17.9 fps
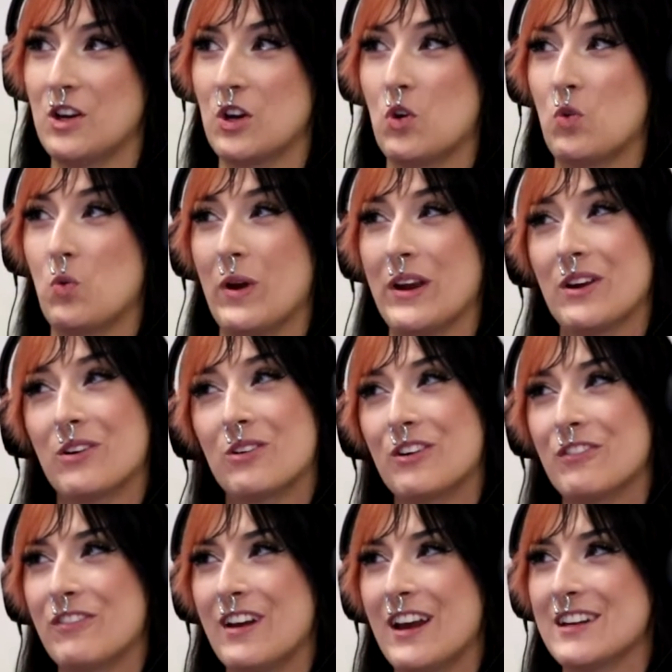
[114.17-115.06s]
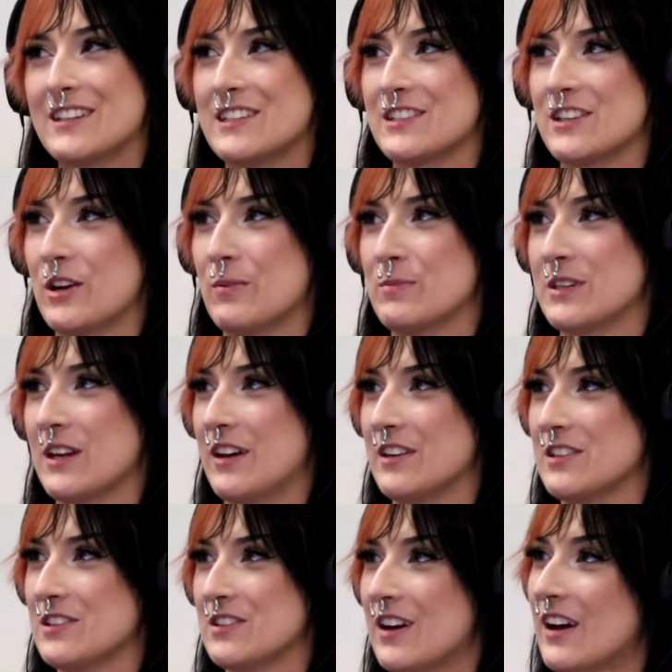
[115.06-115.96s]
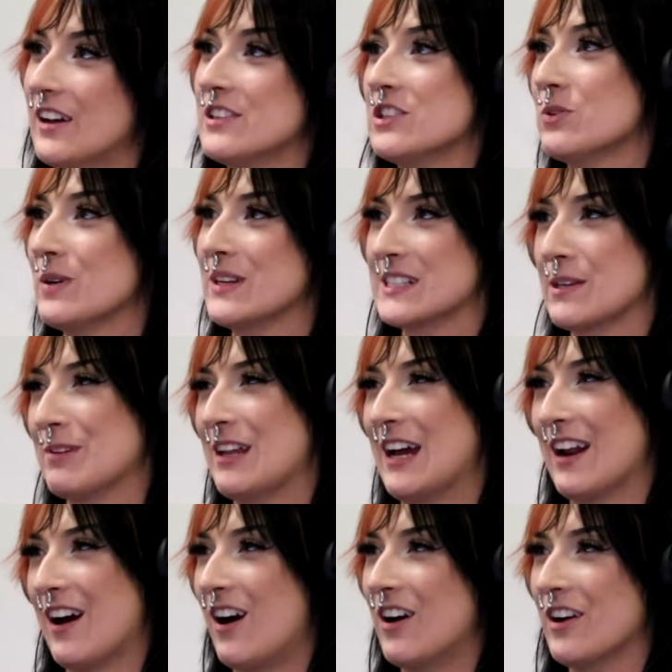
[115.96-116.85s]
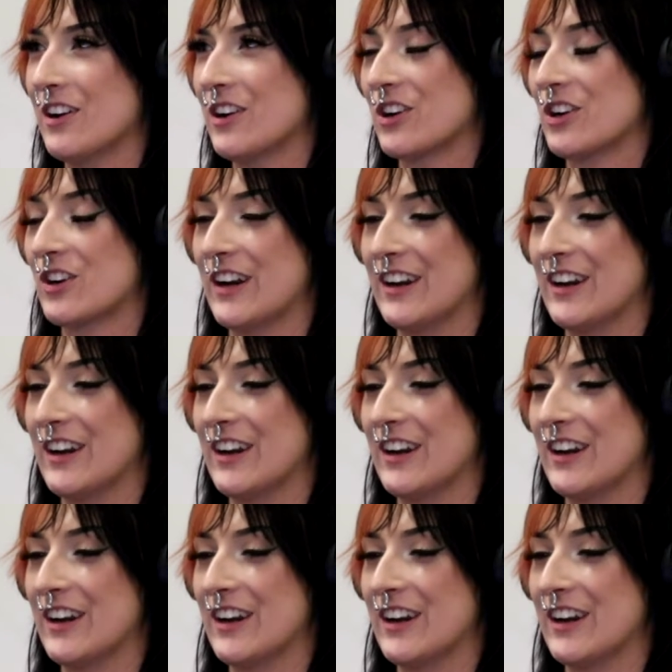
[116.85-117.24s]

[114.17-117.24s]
quicker effect in terms of undoing some of that hunger.